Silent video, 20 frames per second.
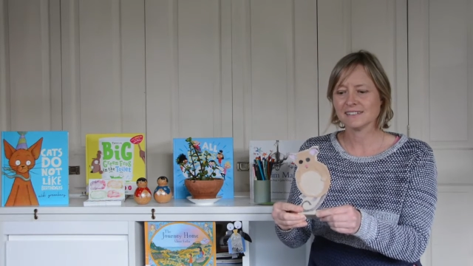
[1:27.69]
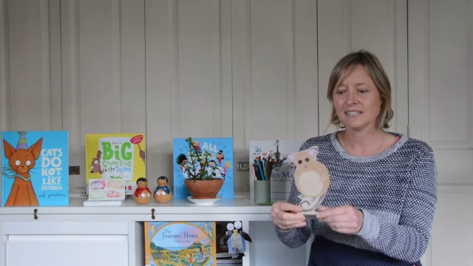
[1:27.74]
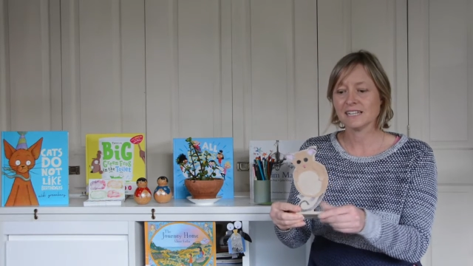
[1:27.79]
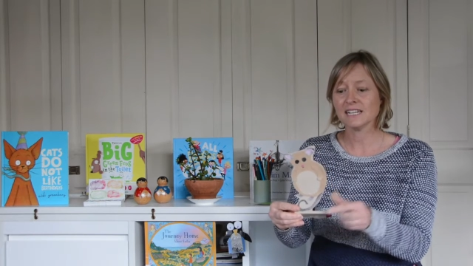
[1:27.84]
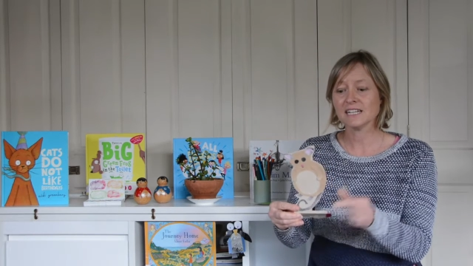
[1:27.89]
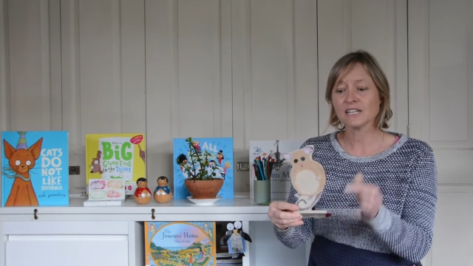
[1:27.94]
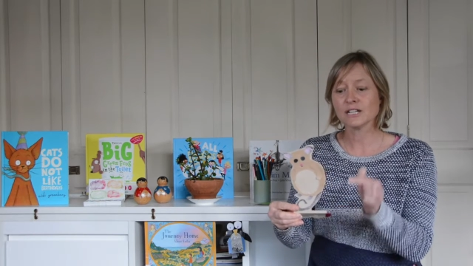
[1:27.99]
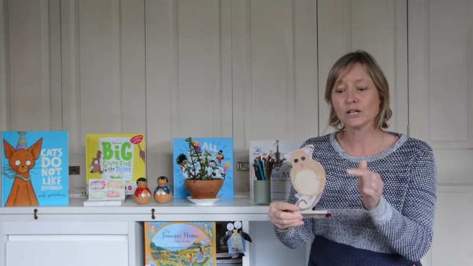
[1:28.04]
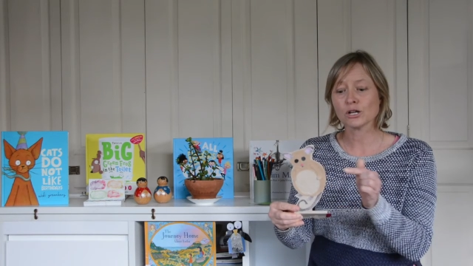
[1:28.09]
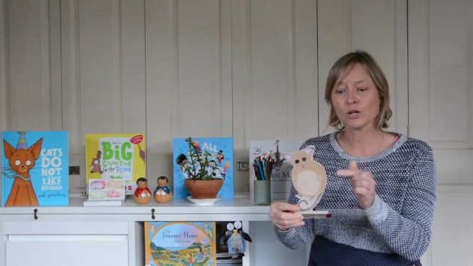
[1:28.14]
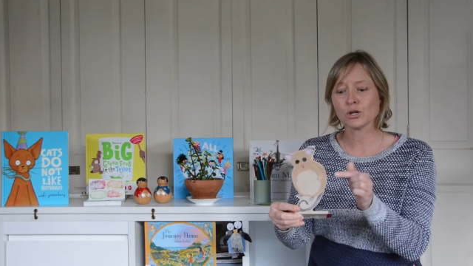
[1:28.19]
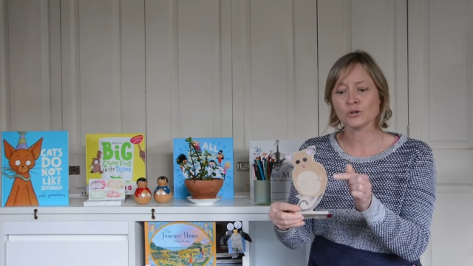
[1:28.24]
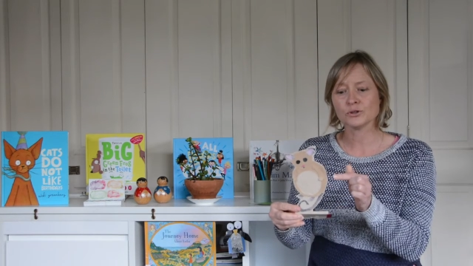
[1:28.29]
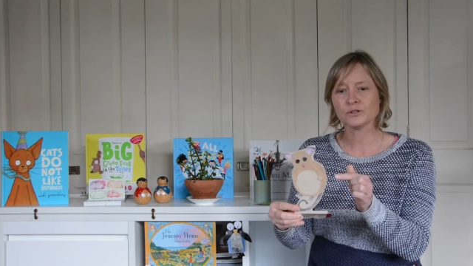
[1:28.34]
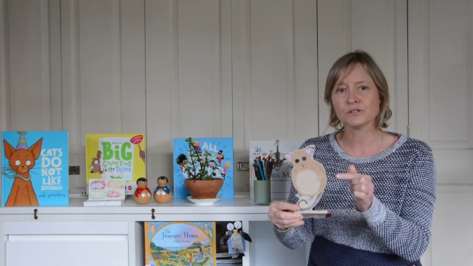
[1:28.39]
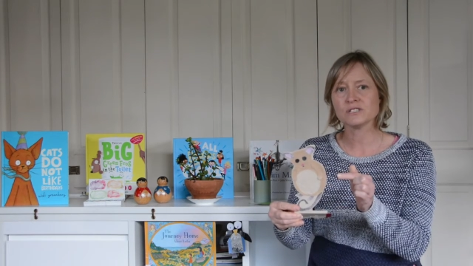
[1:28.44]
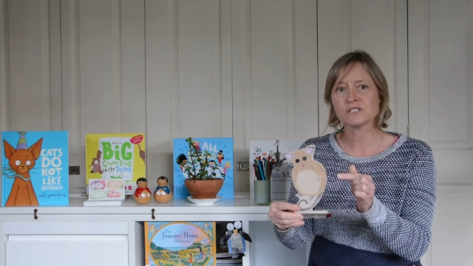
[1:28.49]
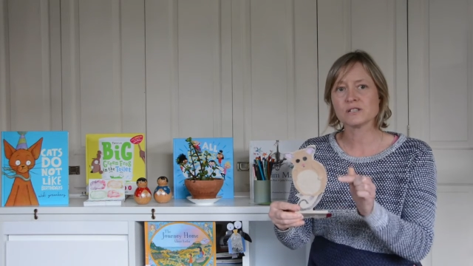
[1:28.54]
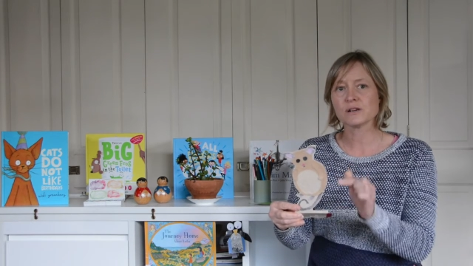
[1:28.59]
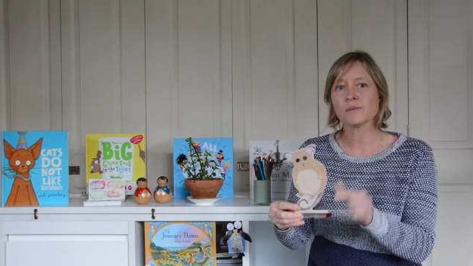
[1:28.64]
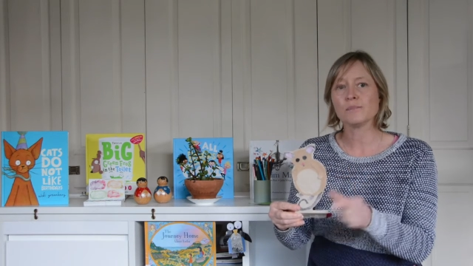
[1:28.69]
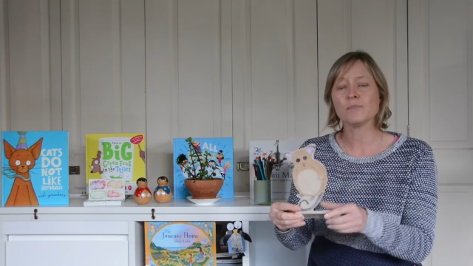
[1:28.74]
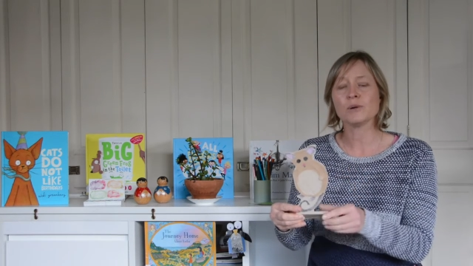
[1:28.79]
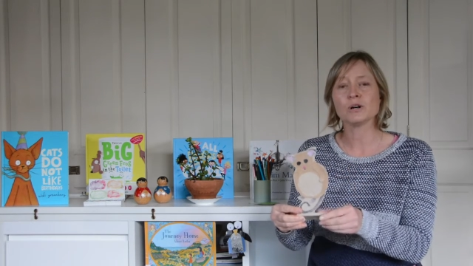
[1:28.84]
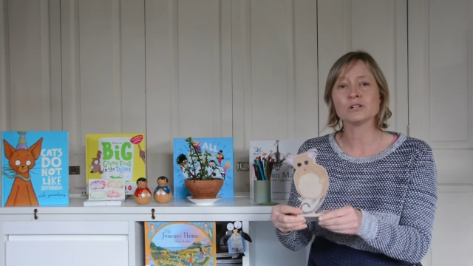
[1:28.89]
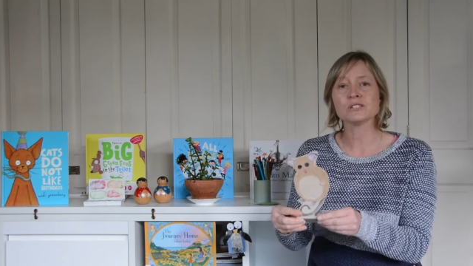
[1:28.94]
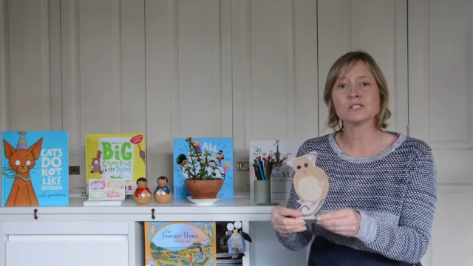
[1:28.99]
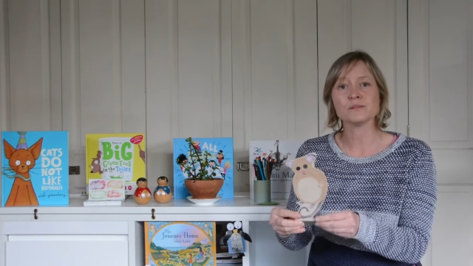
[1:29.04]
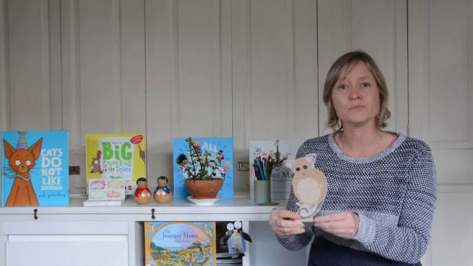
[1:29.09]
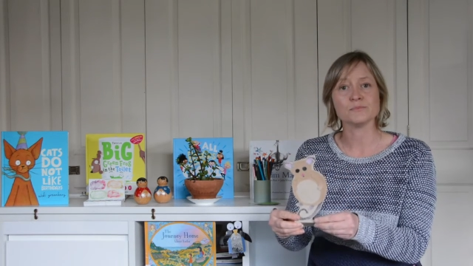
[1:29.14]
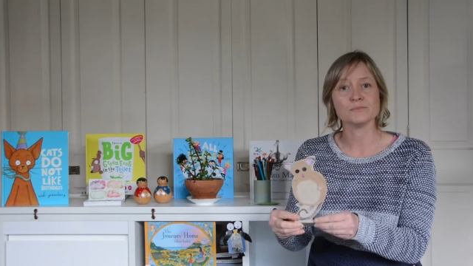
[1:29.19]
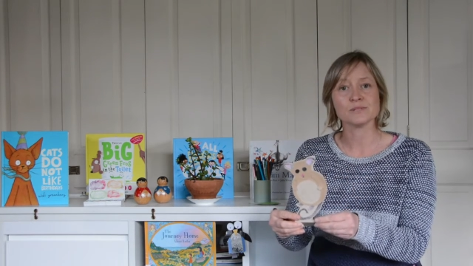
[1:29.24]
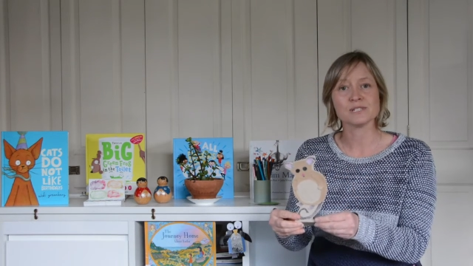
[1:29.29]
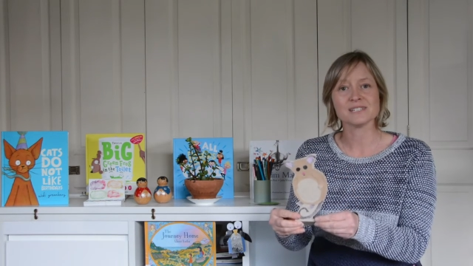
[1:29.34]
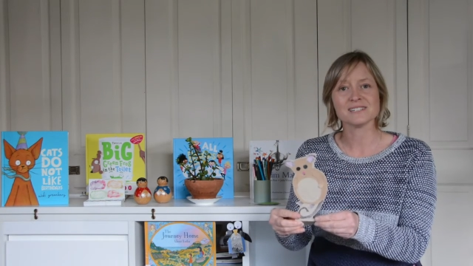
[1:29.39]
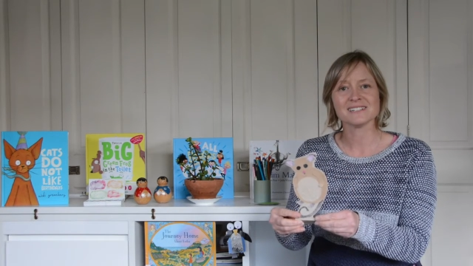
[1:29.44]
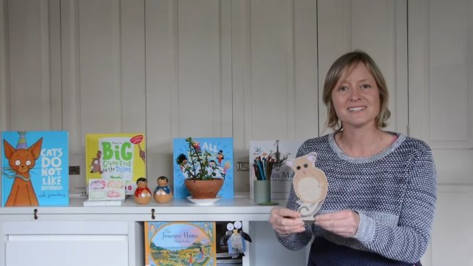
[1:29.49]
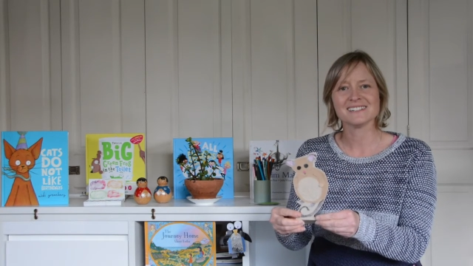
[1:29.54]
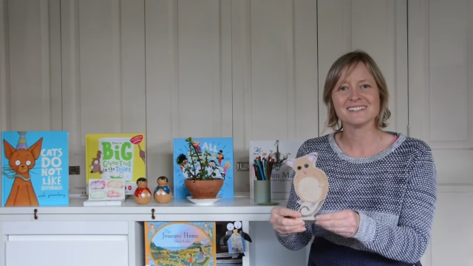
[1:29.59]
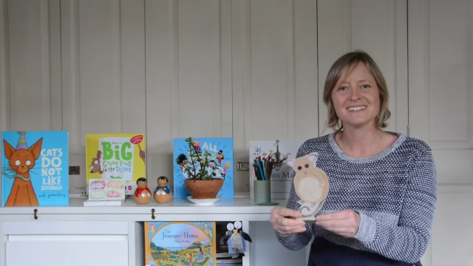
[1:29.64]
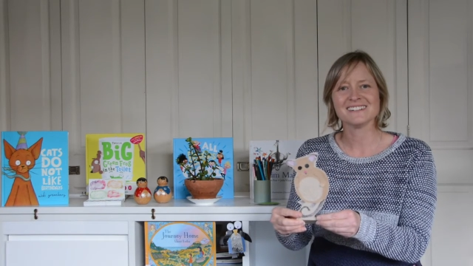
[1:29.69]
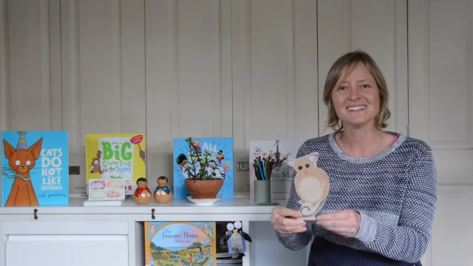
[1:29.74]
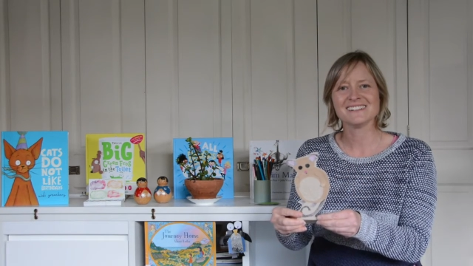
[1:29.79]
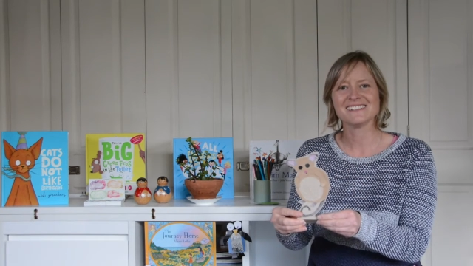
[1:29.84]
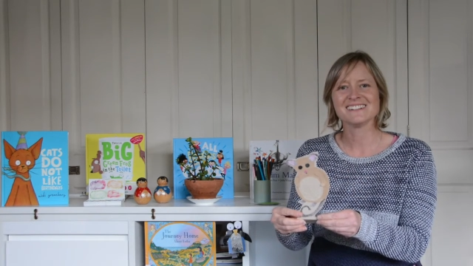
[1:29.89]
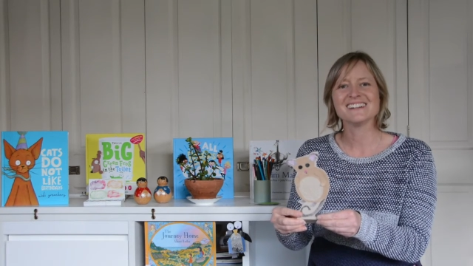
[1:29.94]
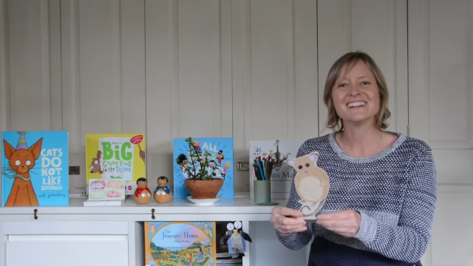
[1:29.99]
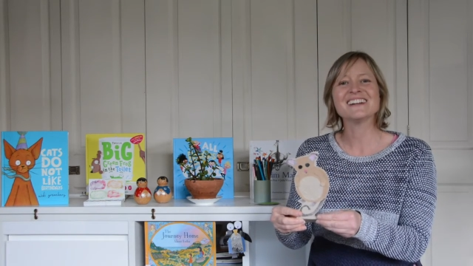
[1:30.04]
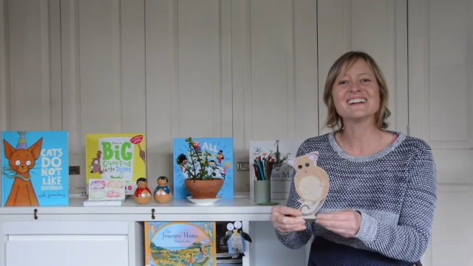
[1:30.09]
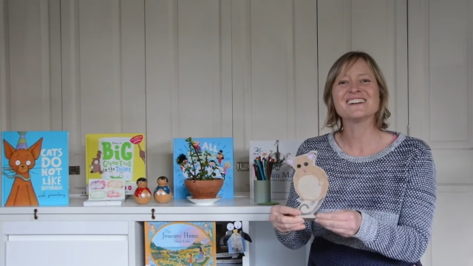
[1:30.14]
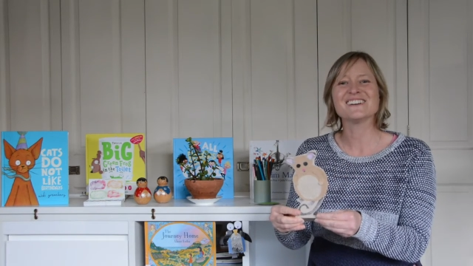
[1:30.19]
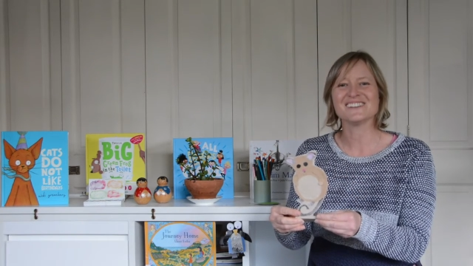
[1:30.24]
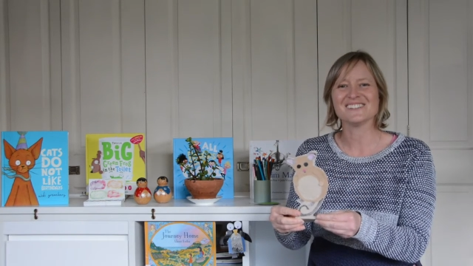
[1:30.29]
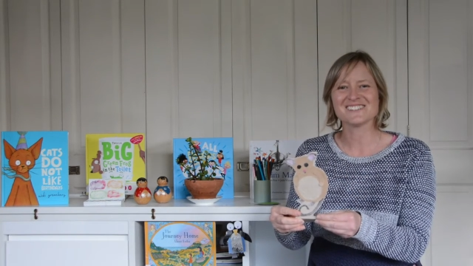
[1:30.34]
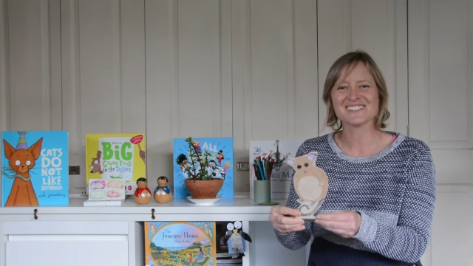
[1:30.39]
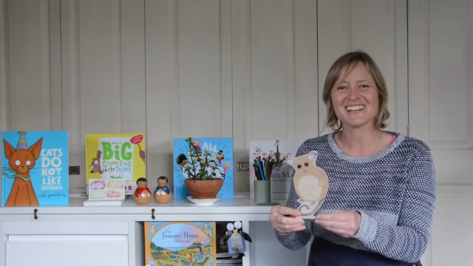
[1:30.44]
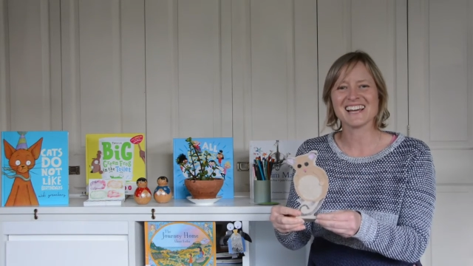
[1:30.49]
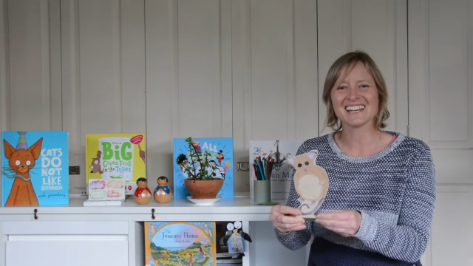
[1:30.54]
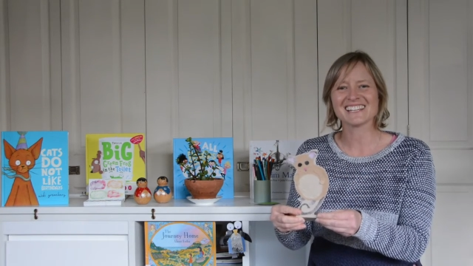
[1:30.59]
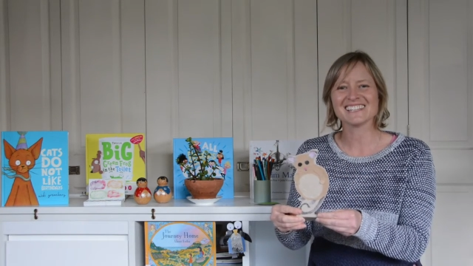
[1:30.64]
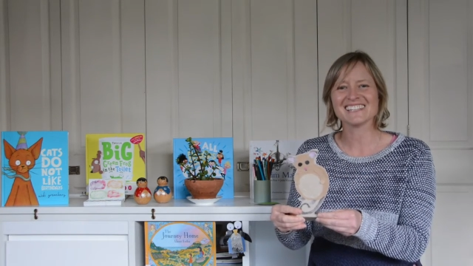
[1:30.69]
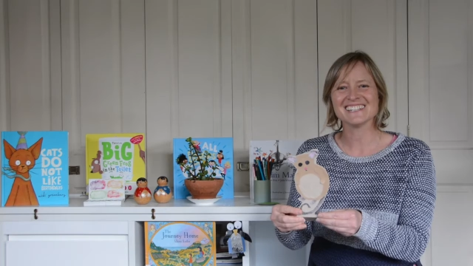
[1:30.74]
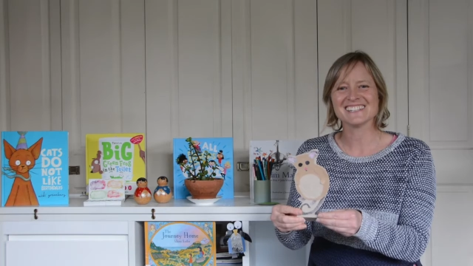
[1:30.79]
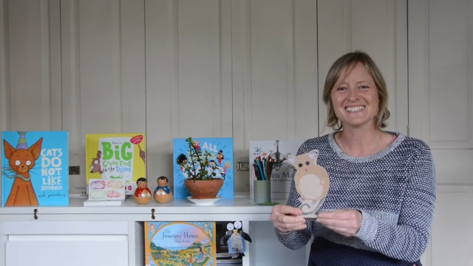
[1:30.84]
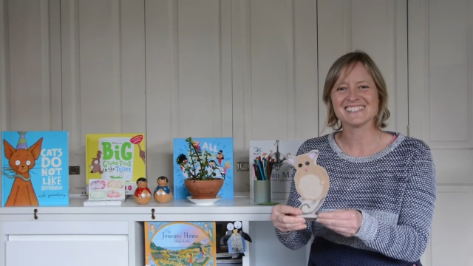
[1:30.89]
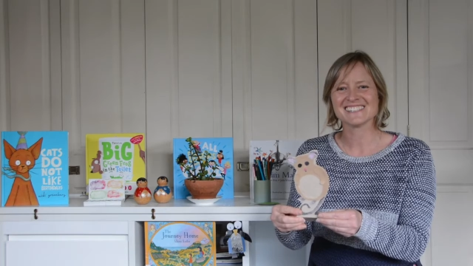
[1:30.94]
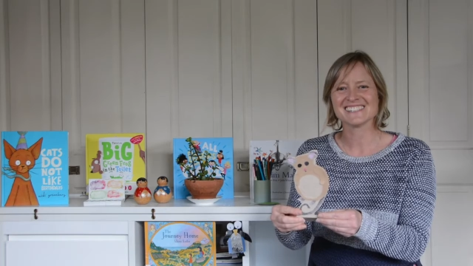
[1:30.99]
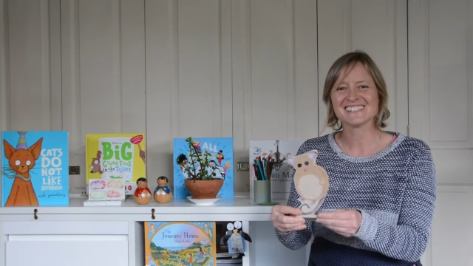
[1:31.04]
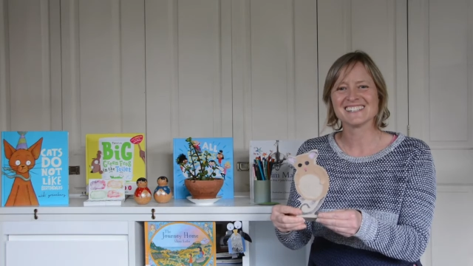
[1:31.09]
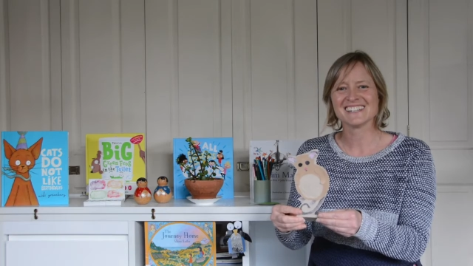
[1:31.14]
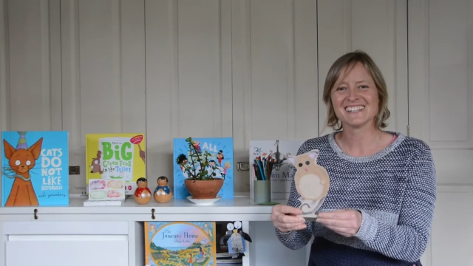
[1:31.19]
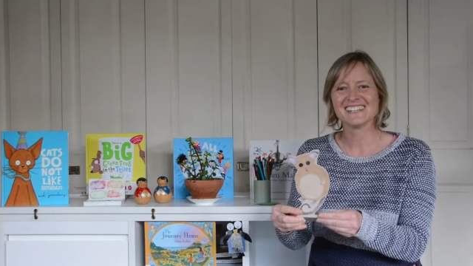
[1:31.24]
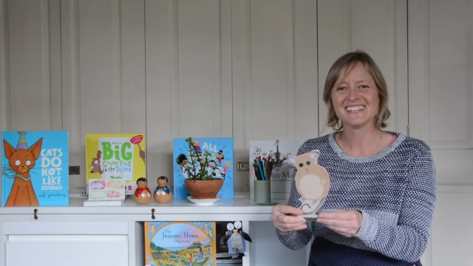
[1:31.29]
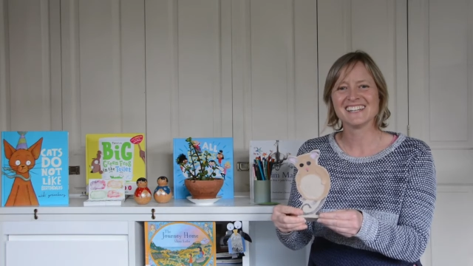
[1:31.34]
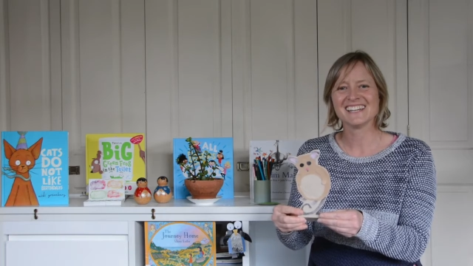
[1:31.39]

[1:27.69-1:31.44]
it includes possums. It goes like this.